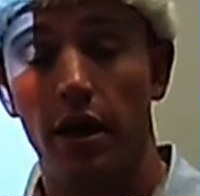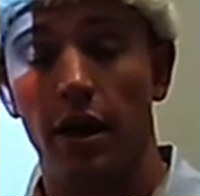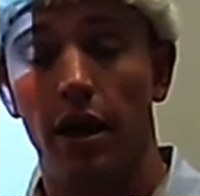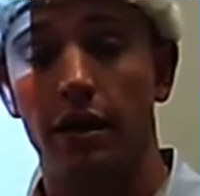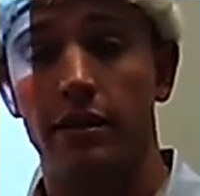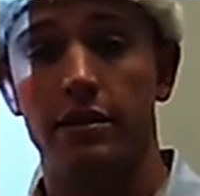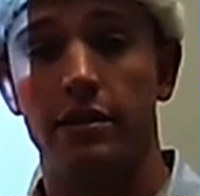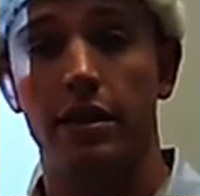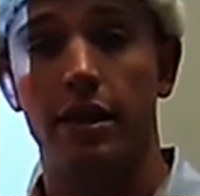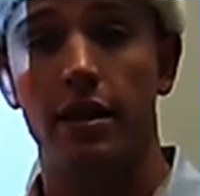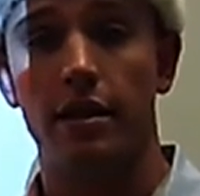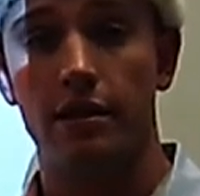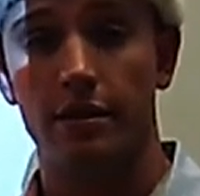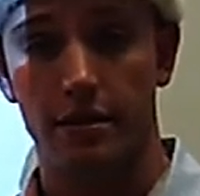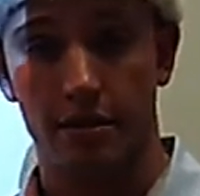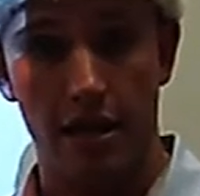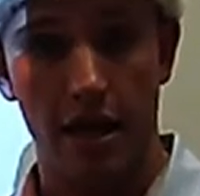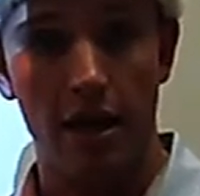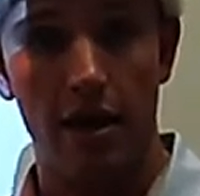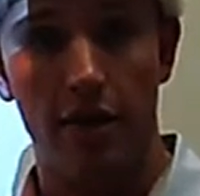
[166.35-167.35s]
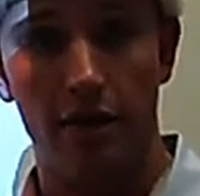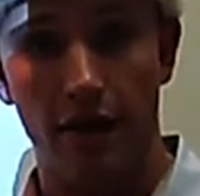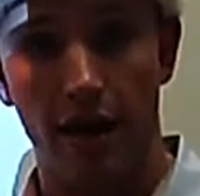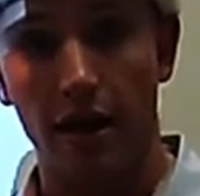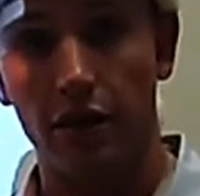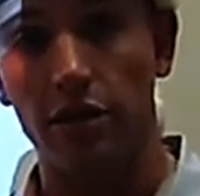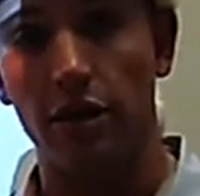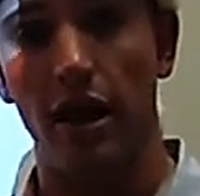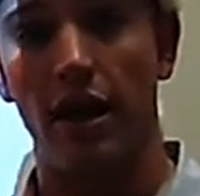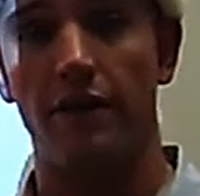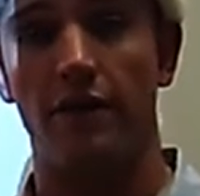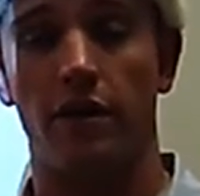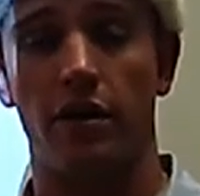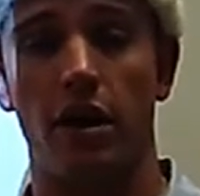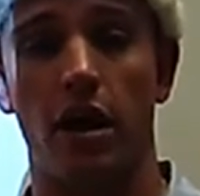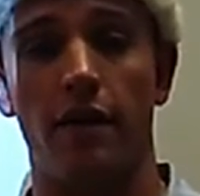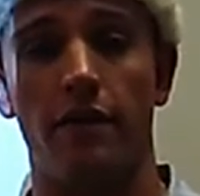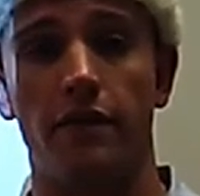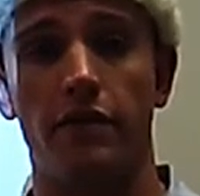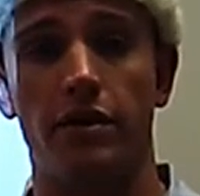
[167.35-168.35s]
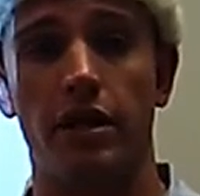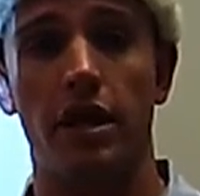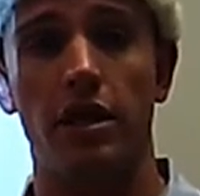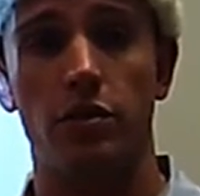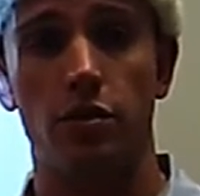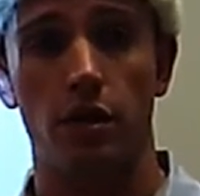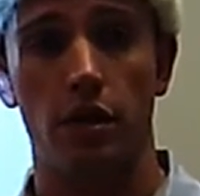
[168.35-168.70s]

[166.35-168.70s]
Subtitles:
Instead of actually having a conversation